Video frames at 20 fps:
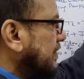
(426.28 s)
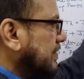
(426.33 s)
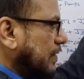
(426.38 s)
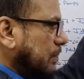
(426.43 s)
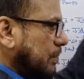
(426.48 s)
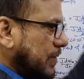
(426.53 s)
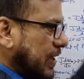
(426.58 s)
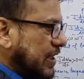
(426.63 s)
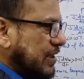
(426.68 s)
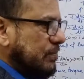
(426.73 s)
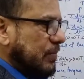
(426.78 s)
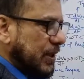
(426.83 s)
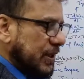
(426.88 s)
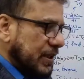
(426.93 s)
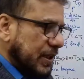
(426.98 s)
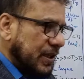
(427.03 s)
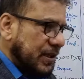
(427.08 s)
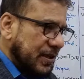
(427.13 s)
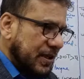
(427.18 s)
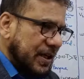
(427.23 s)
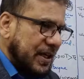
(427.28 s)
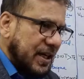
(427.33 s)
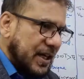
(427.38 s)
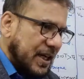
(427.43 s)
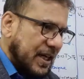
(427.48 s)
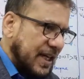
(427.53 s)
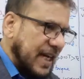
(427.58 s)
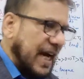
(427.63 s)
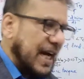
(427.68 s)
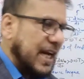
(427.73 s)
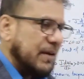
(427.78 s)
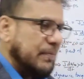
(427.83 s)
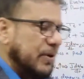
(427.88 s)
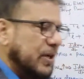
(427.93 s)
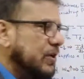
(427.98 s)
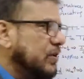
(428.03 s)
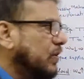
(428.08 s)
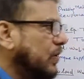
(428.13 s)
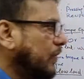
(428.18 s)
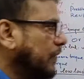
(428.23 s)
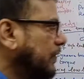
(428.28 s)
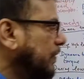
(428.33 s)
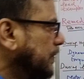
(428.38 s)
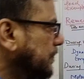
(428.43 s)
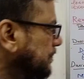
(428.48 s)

supplied by the dynamic torque.